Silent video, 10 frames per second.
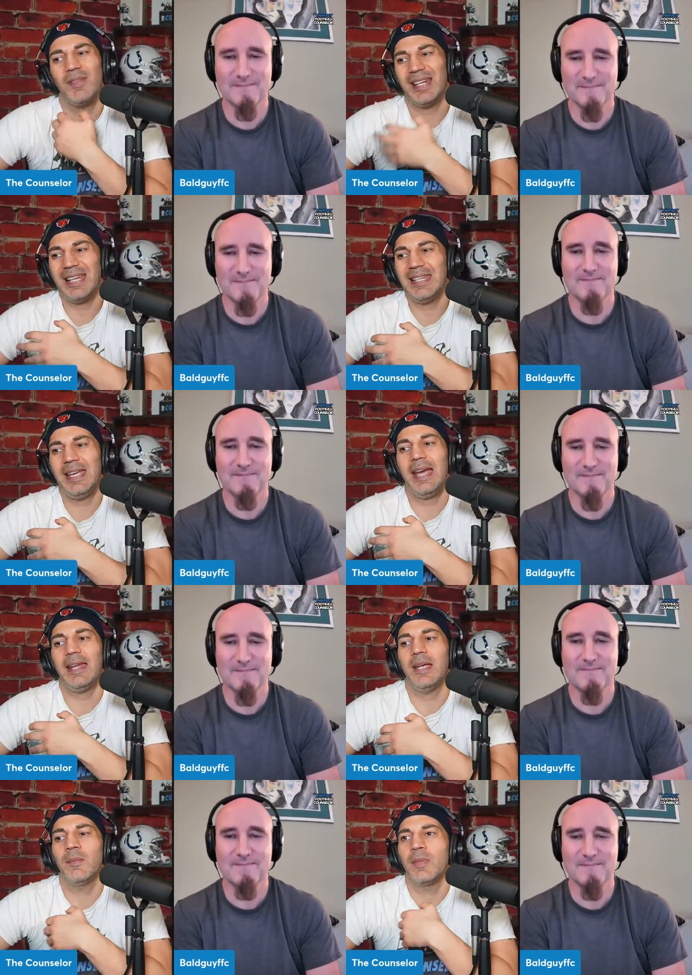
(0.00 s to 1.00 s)
Speaker 1: And I get
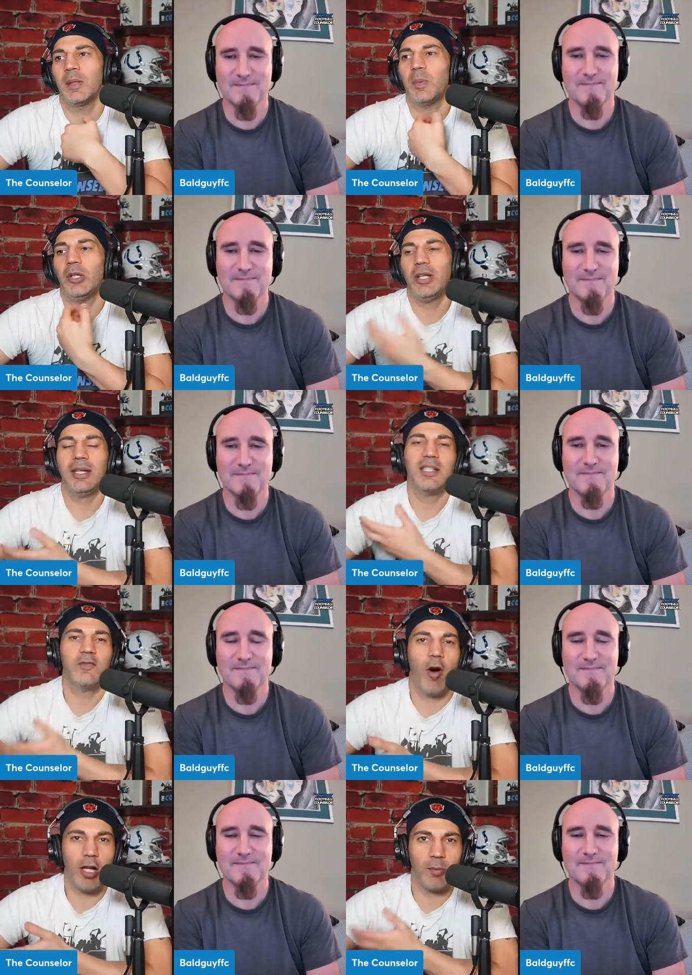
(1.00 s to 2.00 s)
it, but look at his
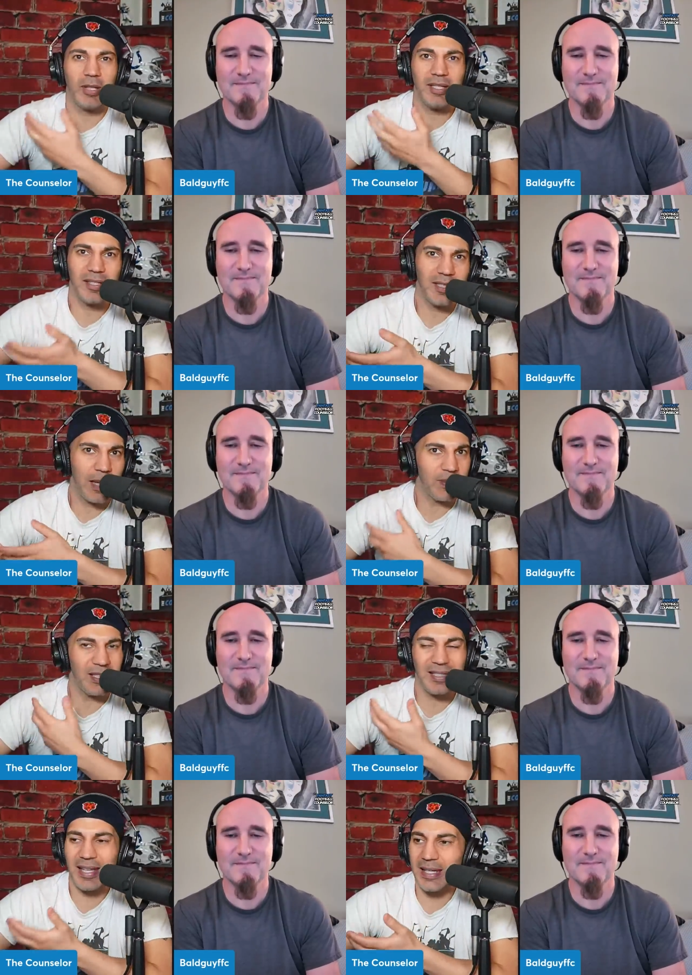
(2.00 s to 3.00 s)
volume. Look at his attempts. He
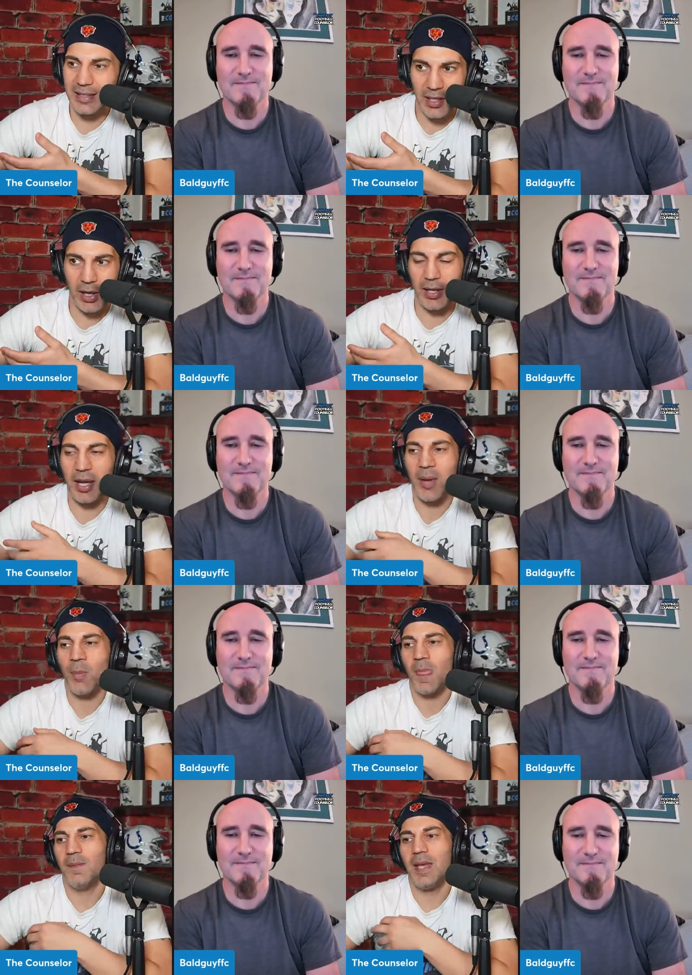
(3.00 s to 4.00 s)
doesn't get it done.
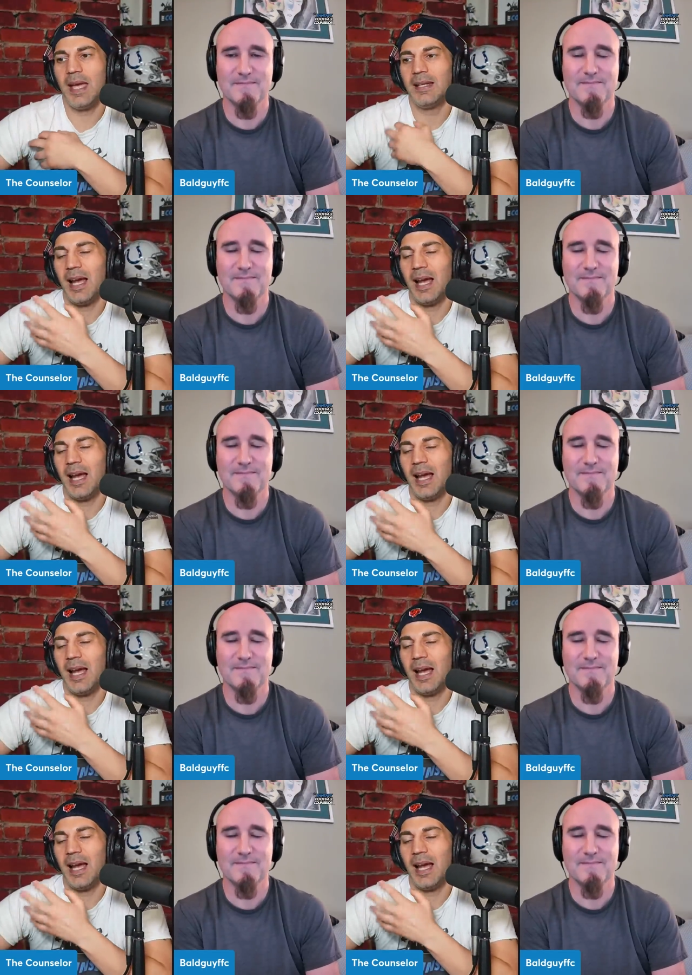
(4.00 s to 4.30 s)
And